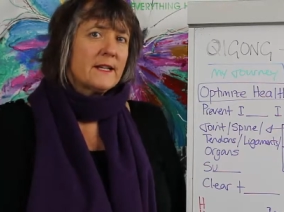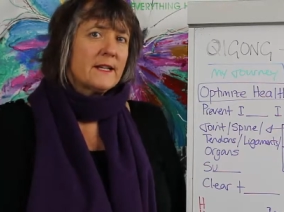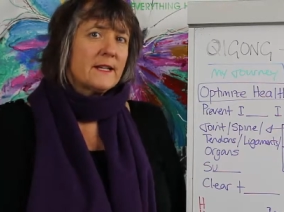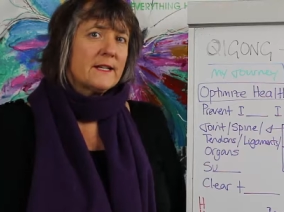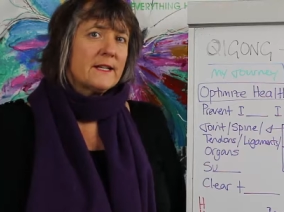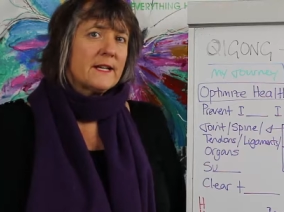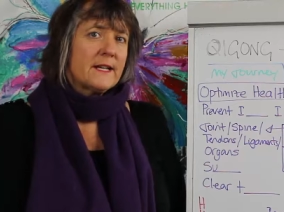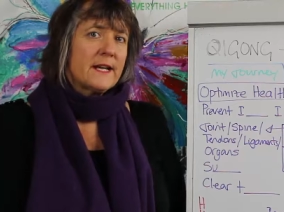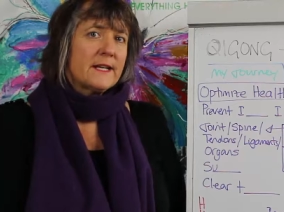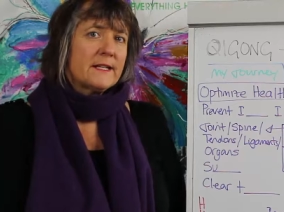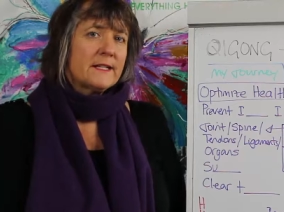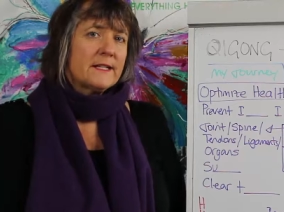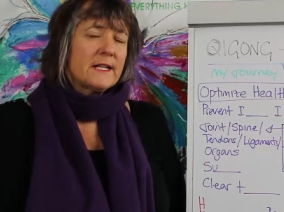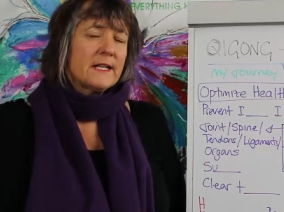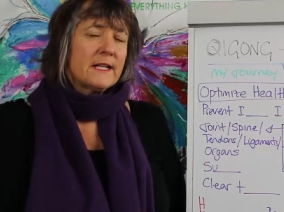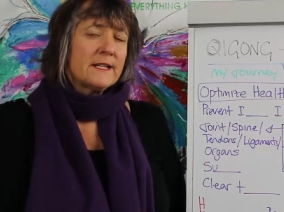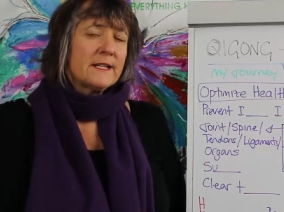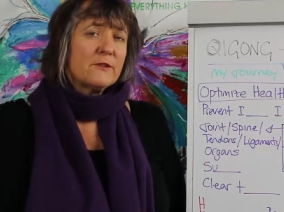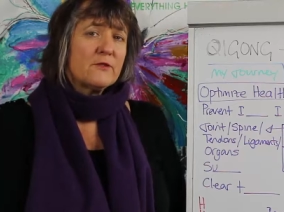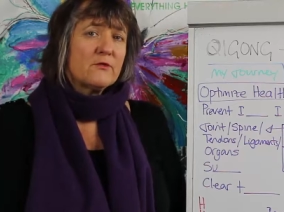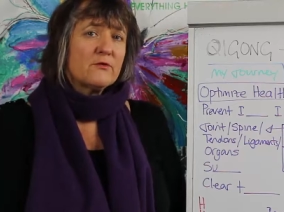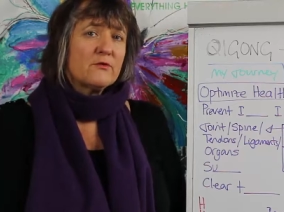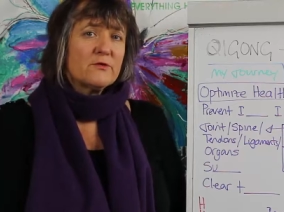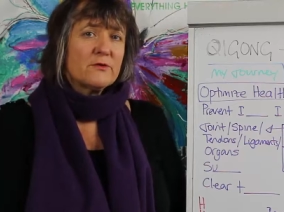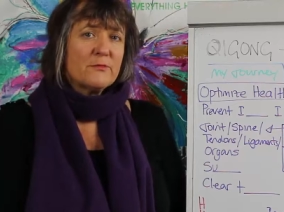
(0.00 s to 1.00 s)
I'd had
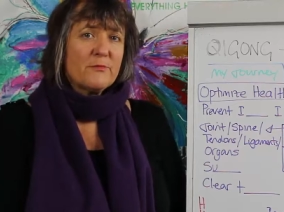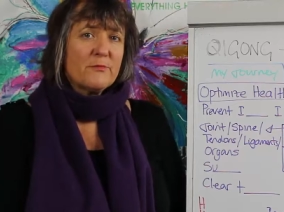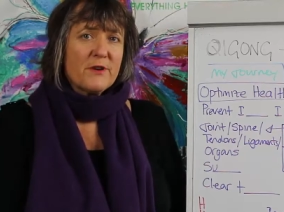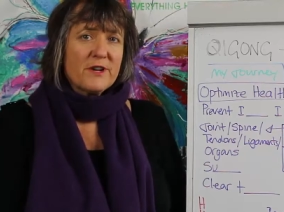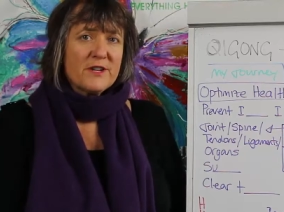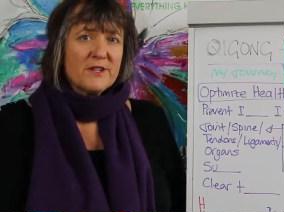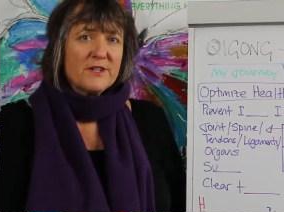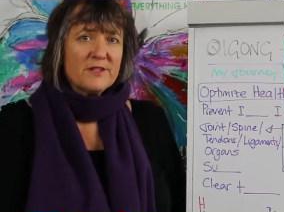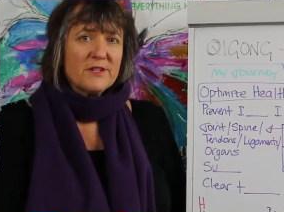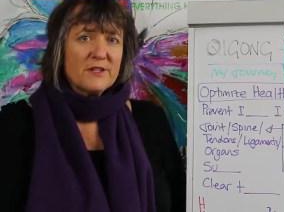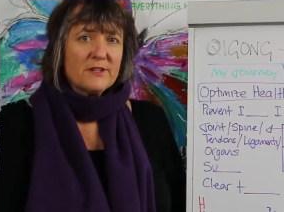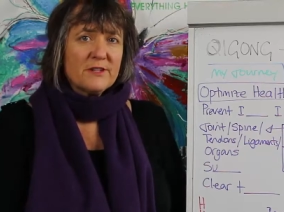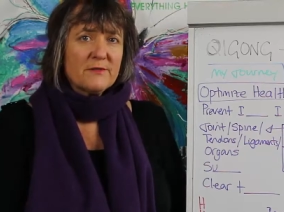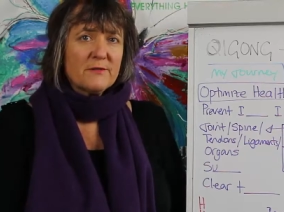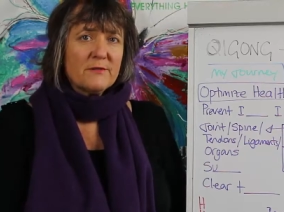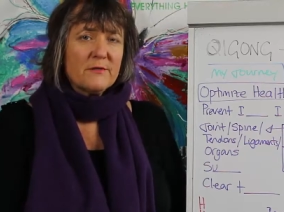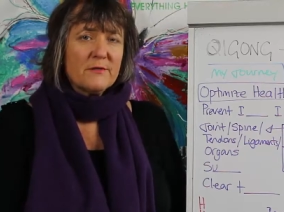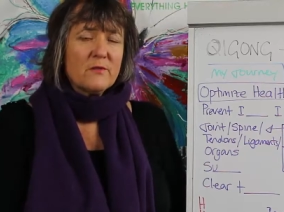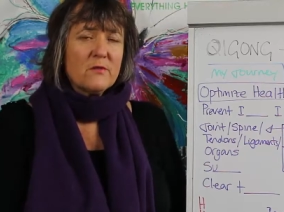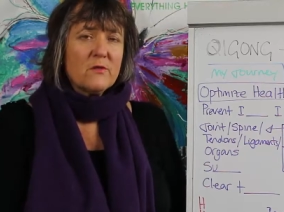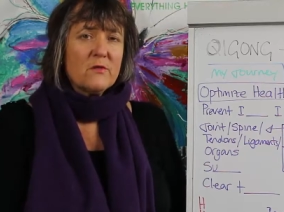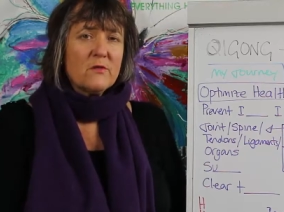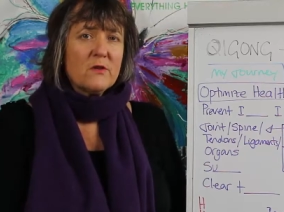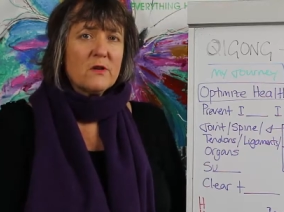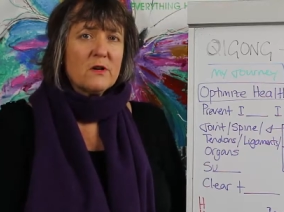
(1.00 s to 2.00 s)
clinical depression
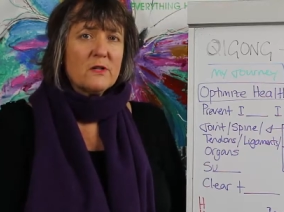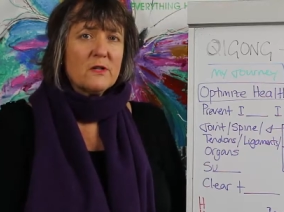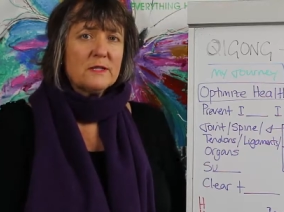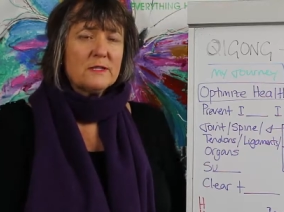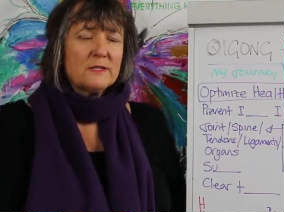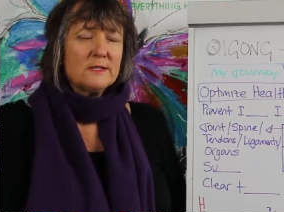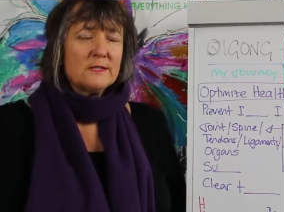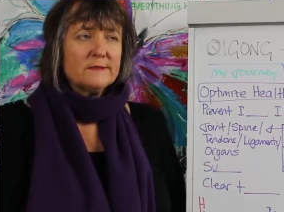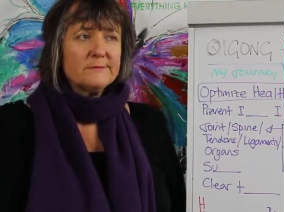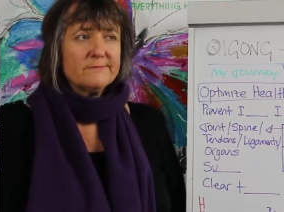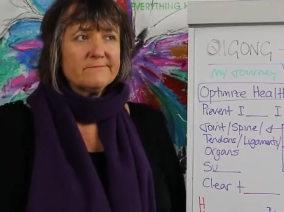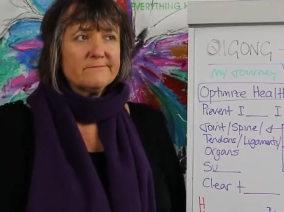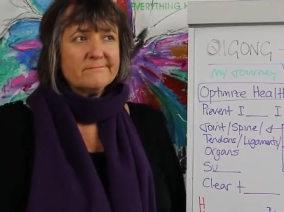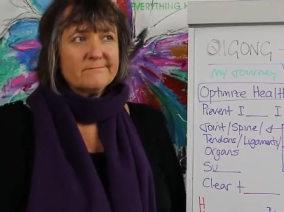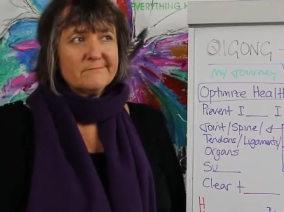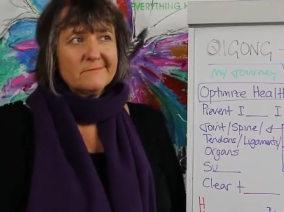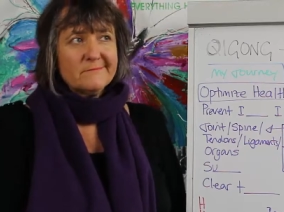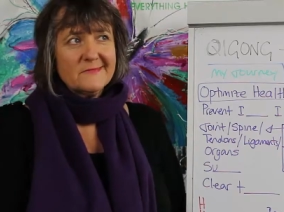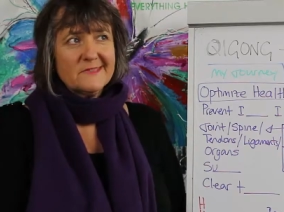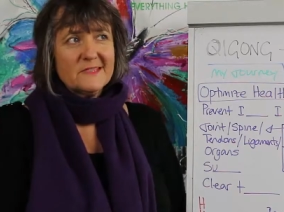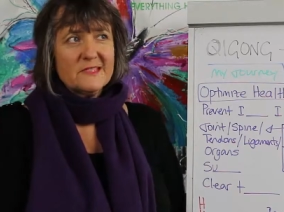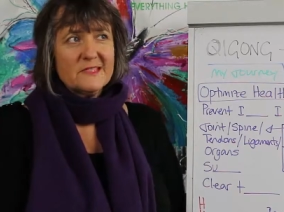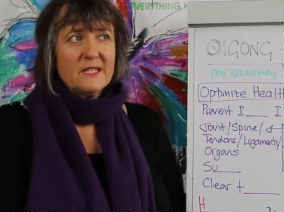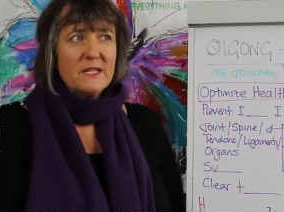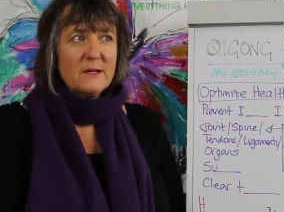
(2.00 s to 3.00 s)
for
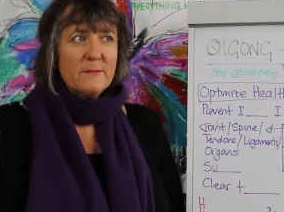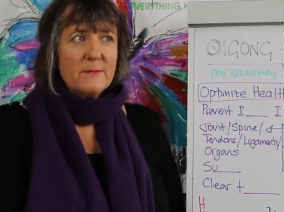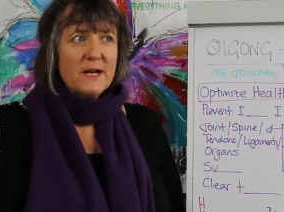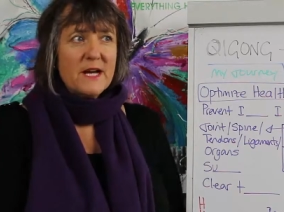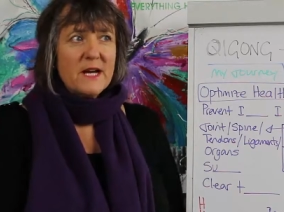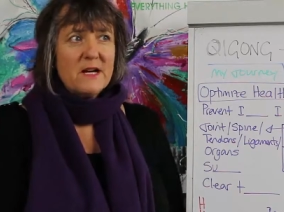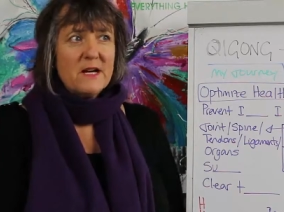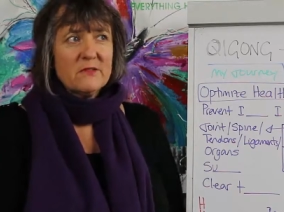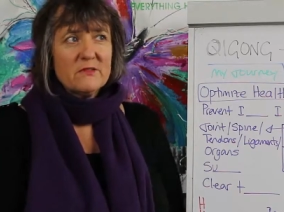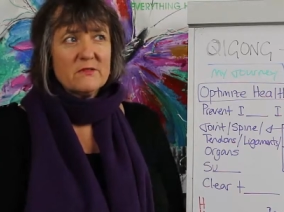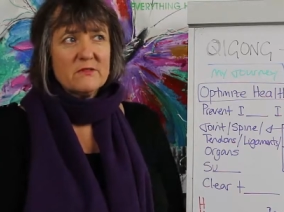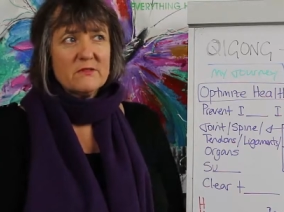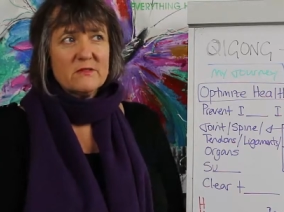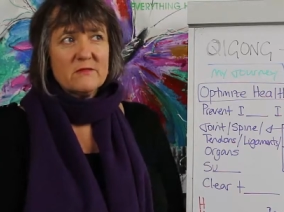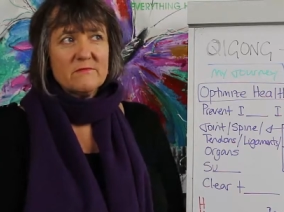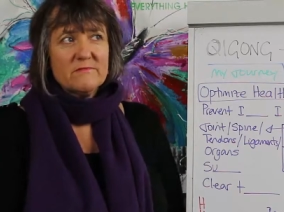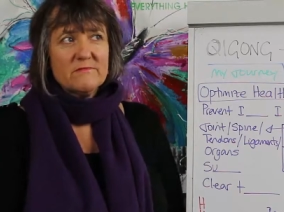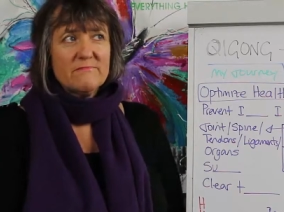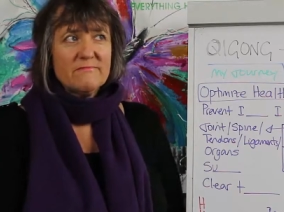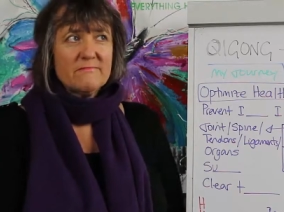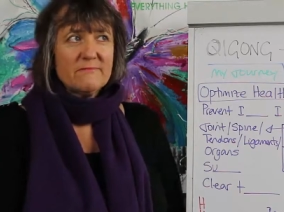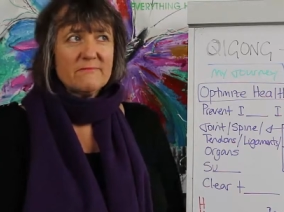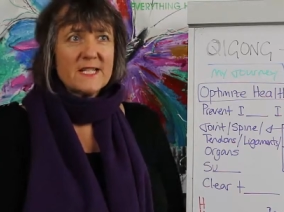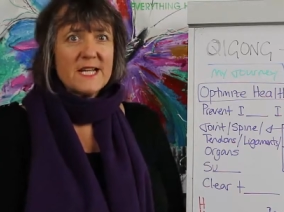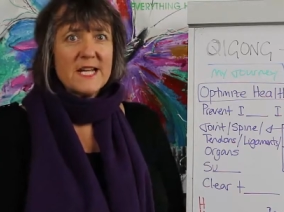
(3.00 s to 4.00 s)
about
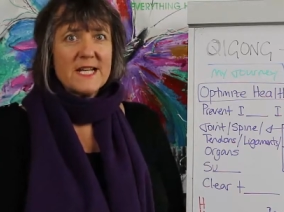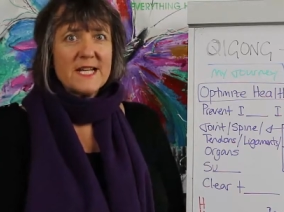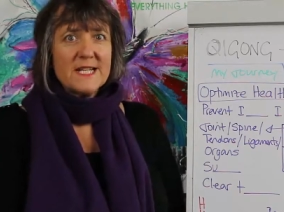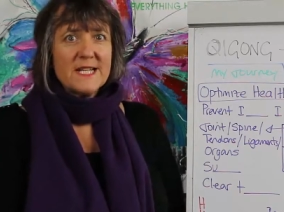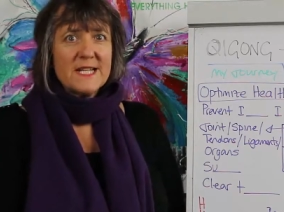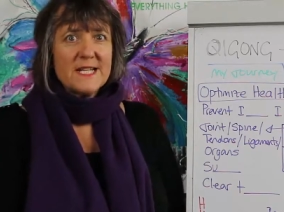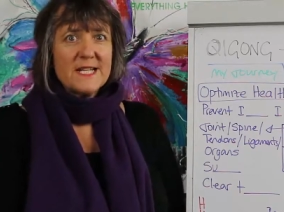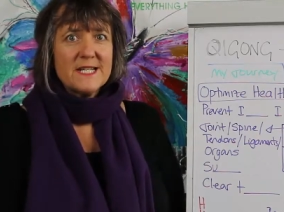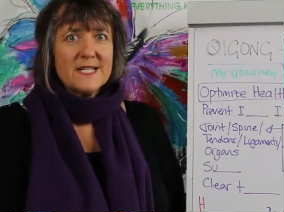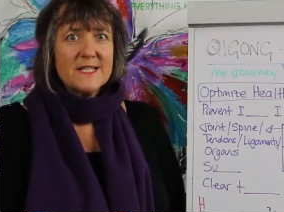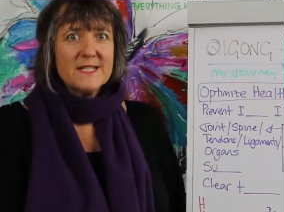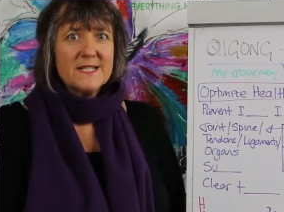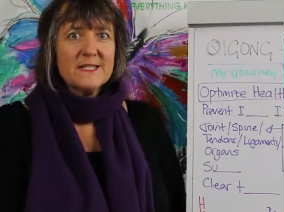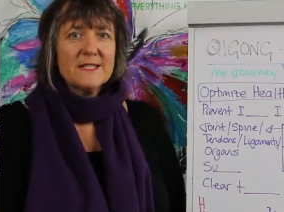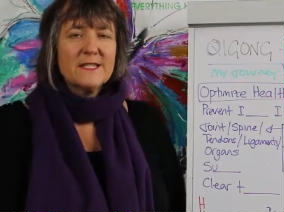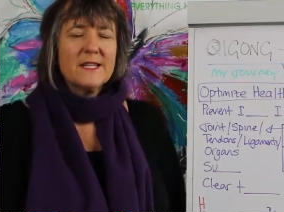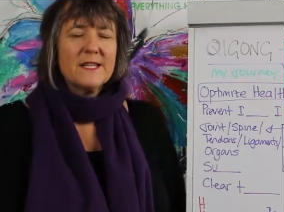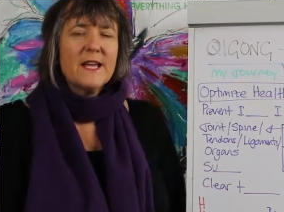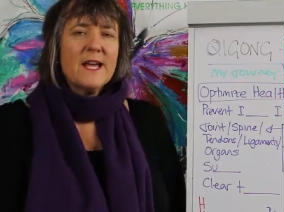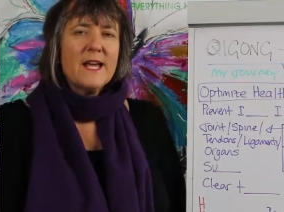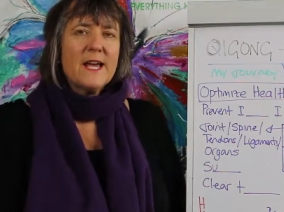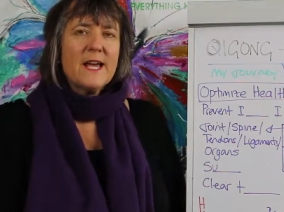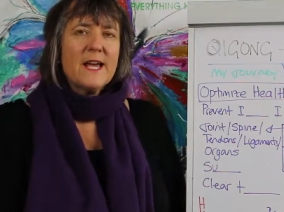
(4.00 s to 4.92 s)
10 years